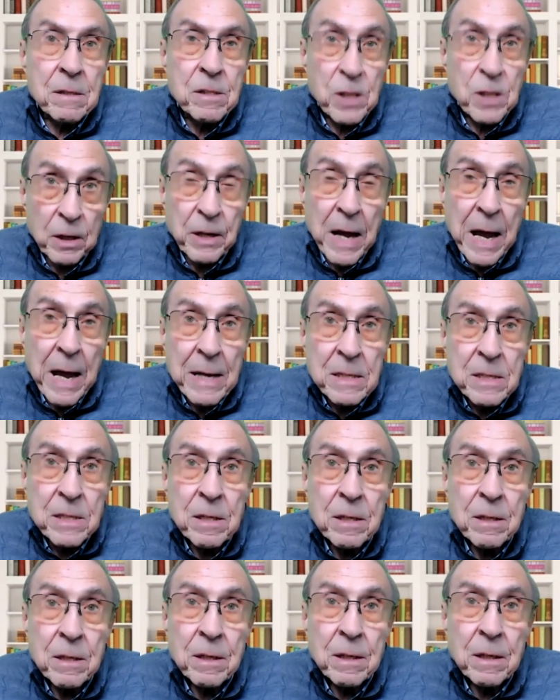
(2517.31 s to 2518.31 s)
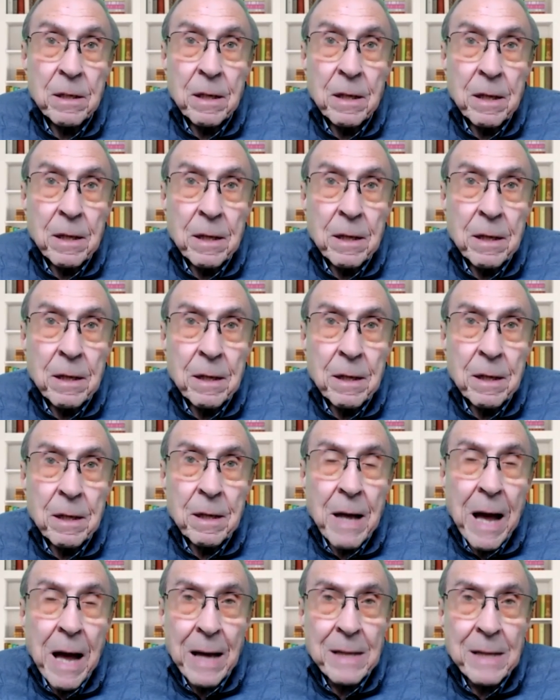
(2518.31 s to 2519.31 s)
to get
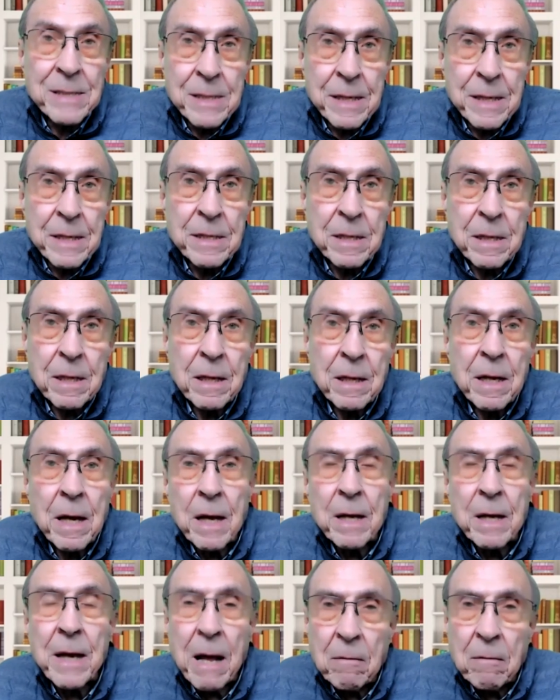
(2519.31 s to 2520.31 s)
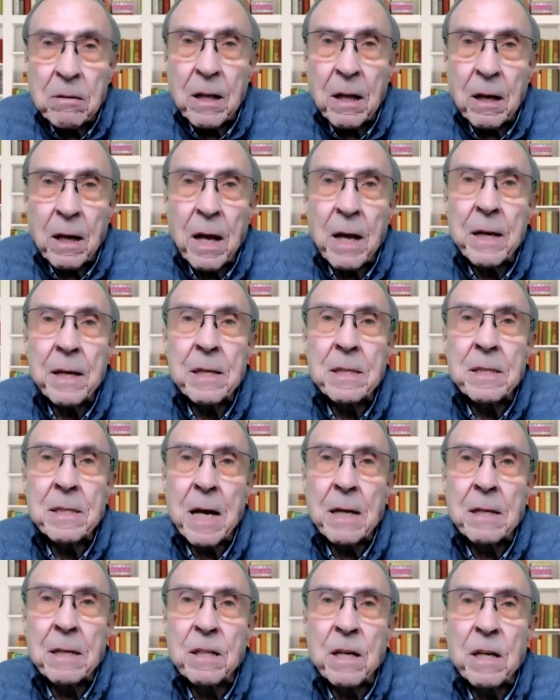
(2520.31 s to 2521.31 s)
acid and alkaline
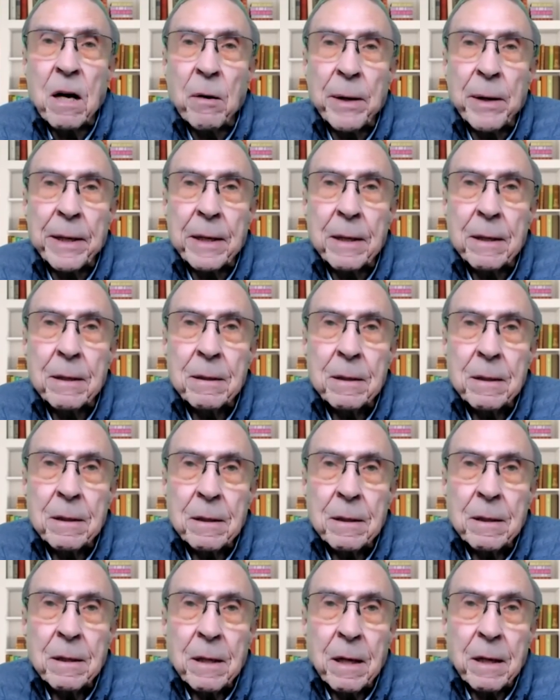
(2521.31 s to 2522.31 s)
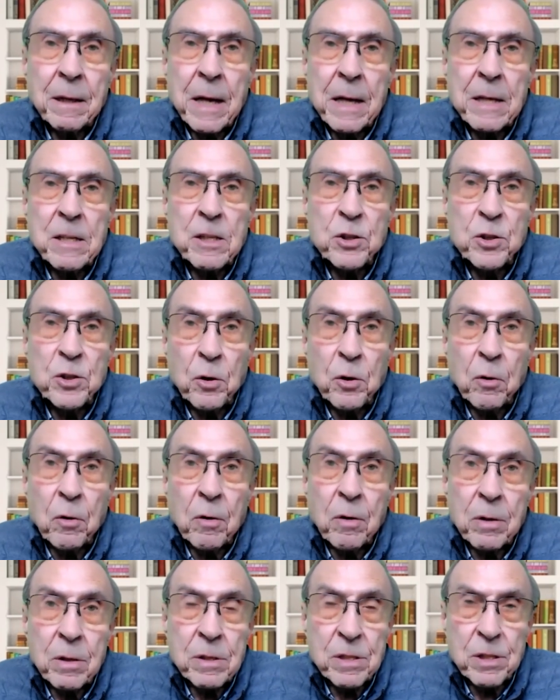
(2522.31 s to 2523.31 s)
attacks going against
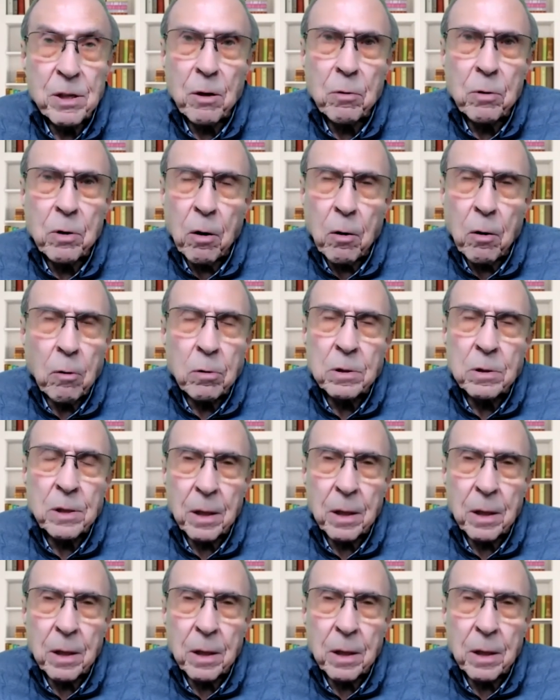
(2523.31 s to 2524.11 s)
your so called